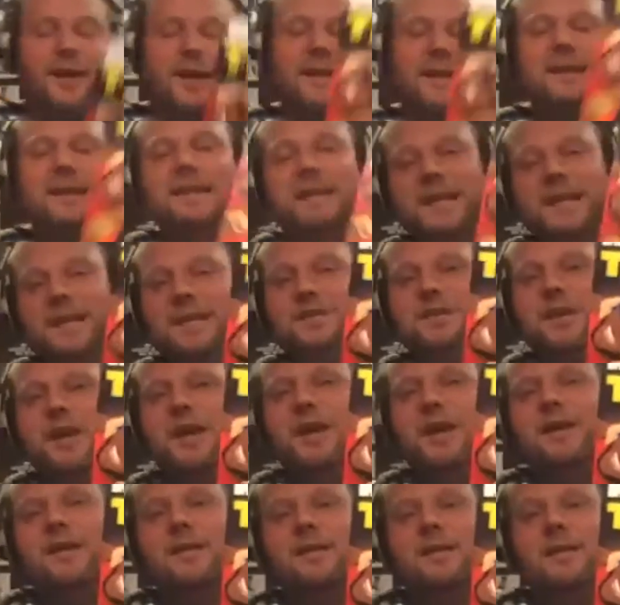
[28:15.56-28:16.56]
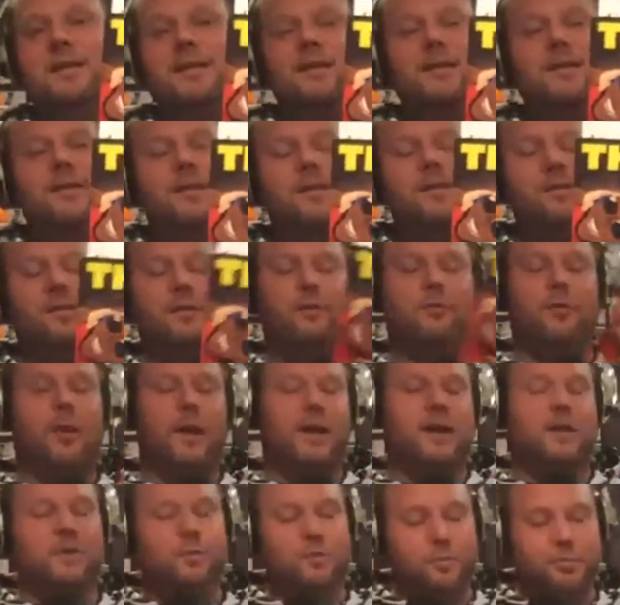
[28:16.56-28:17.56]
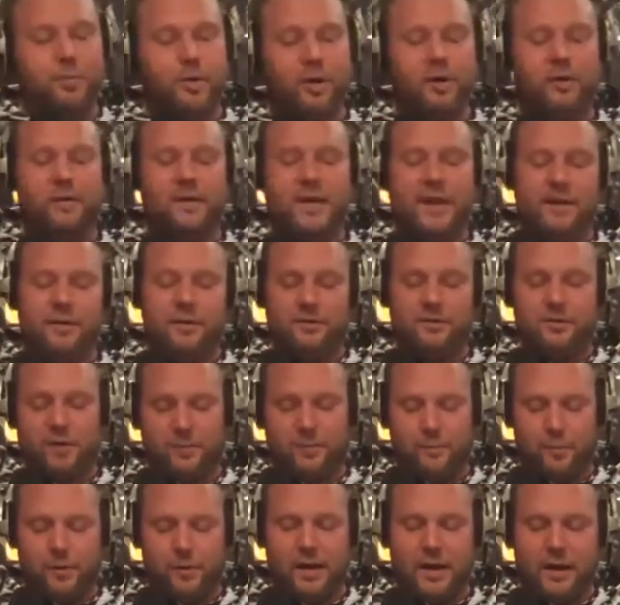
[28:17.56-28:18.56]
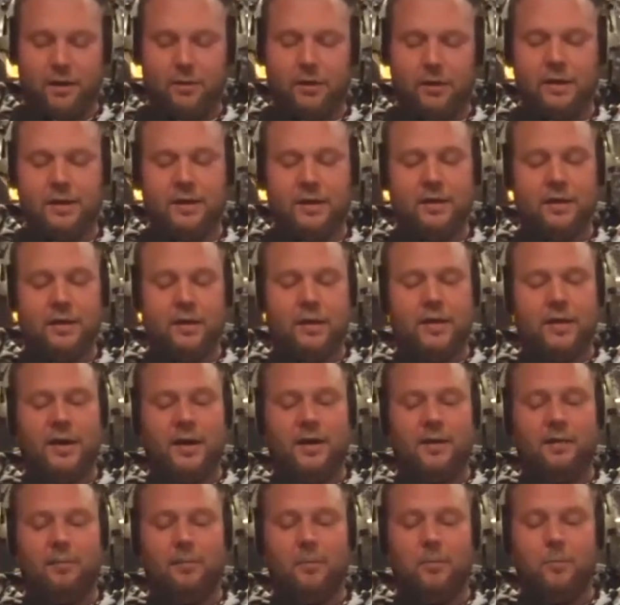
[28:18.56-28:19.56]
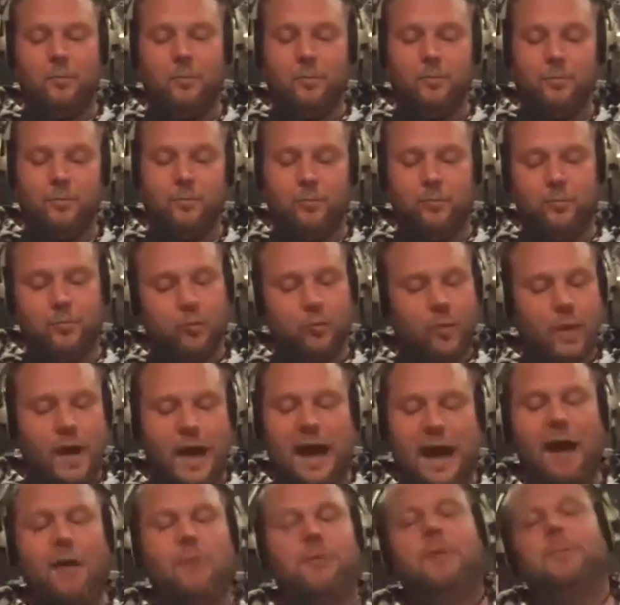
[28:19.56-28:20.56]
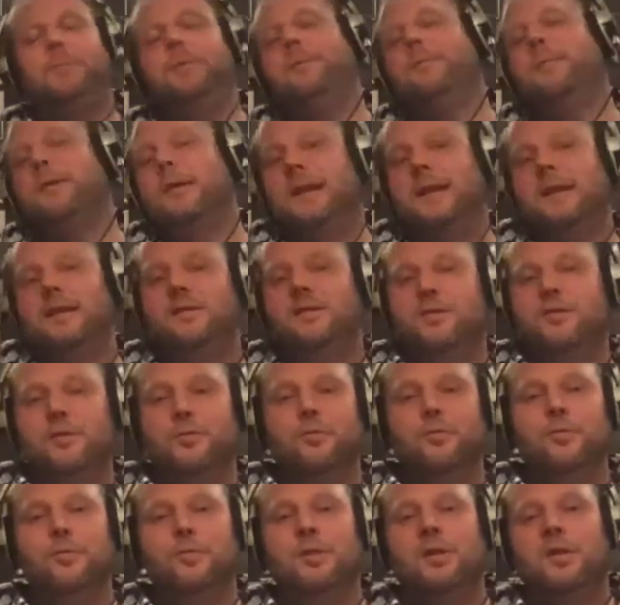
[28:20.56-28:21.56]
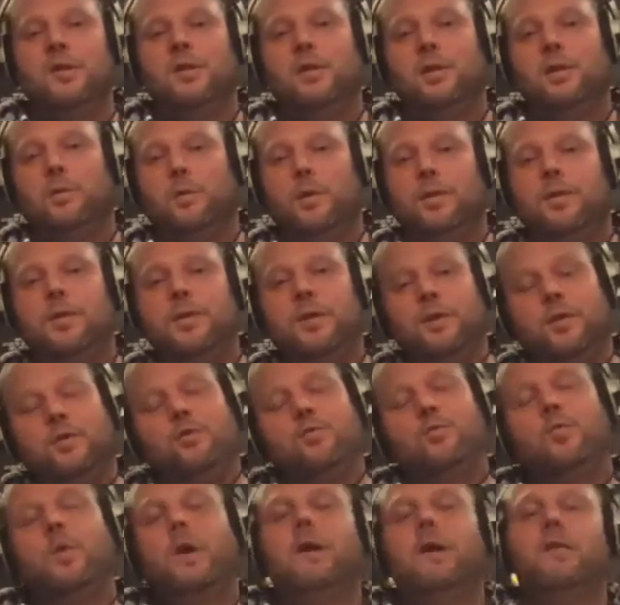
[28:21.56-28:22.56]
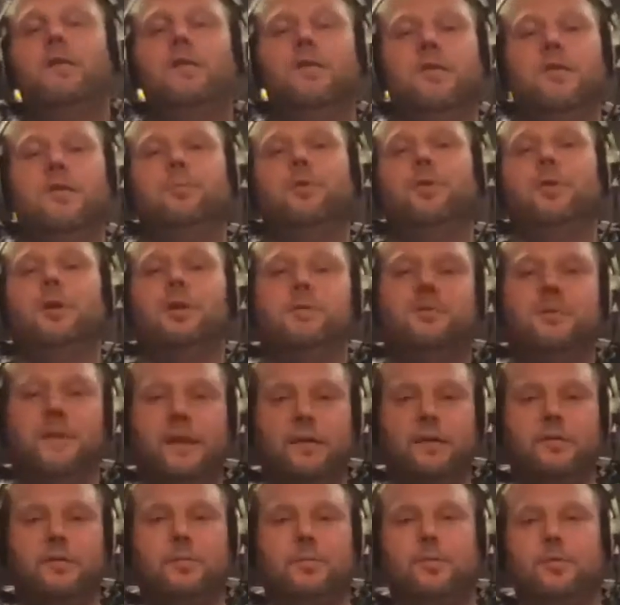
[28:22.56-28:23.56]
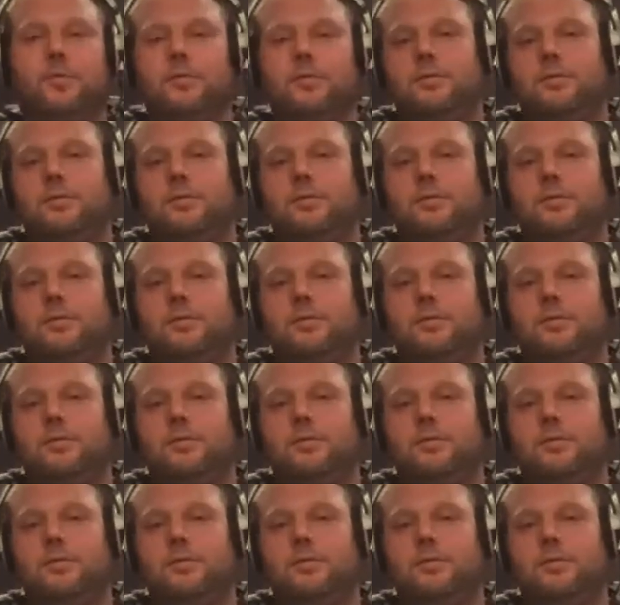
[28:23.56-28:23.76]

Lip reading: a DJ. This is a great new book that you just put out. How can people get in tune with you? Where's this book available?